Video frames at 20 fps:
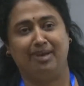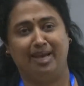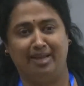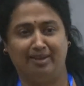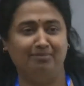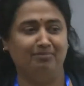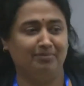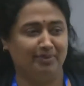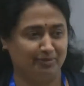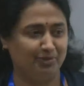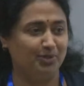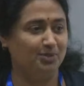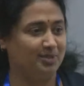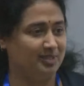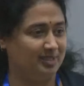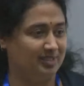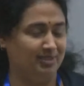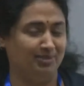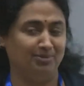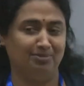and of
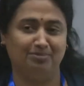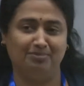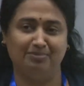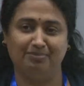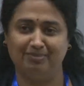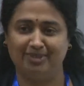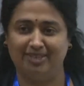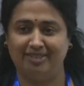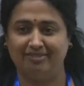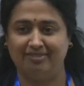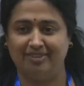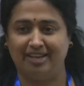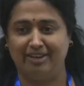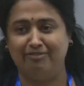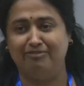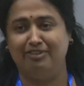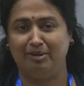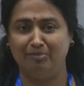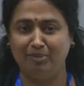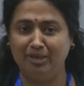course, you know, I have
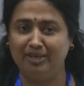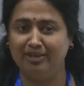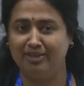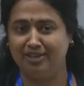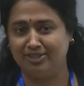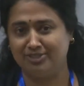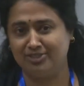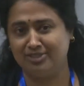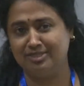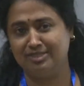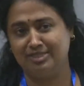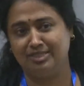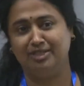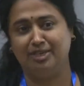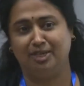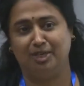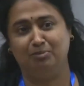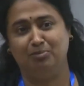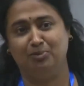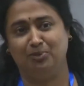family connections in
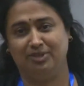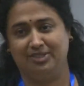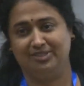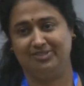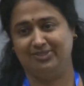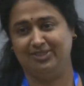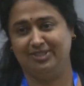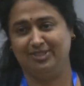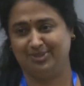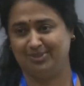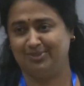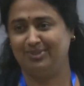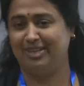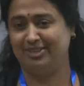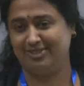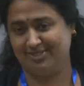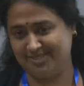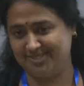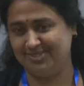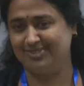Kanpur as well, so
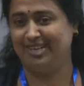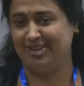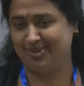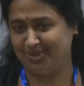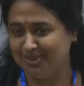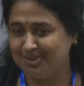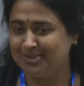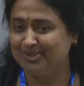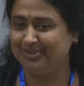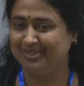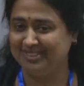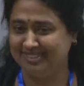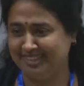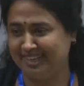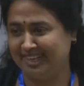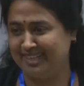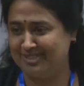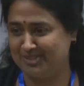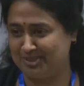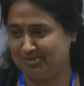that's that also is a
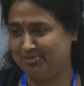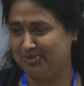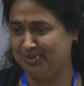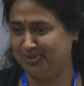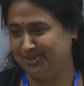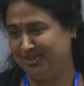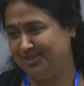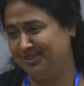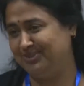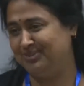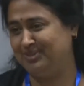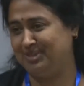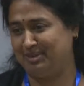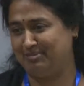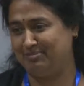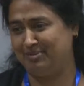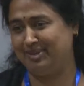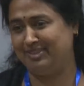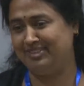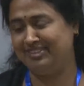nice opportunity to
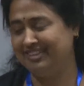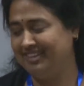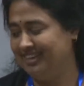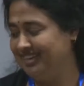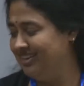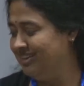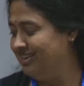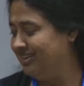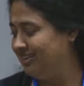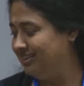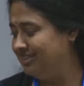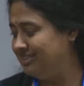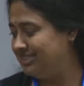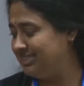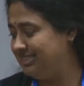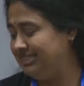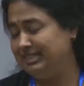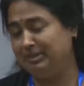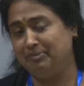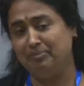come and uh,
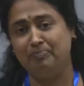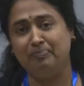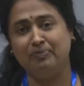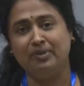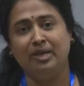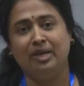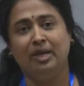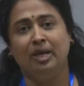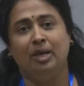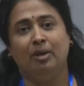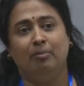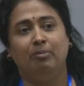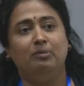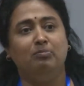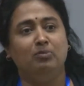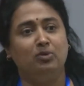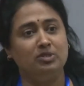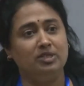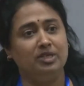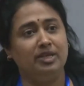see them. But
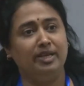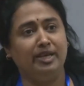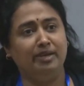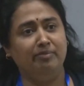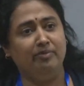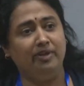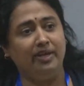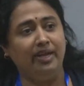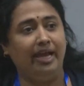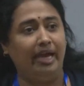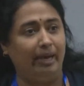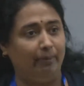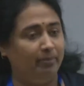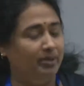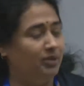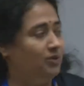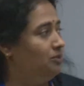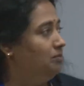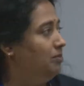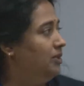mostly, I am very
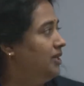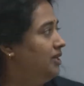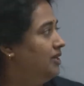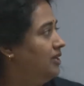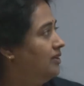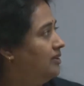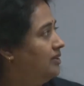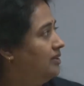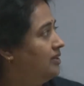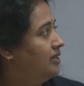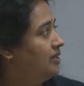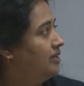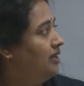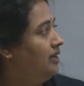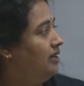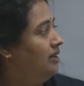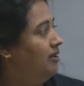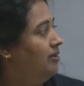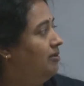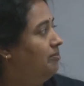happy to be here
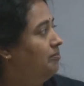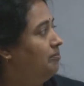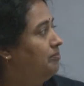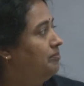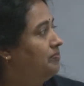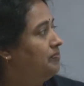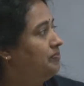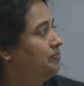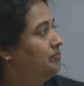um,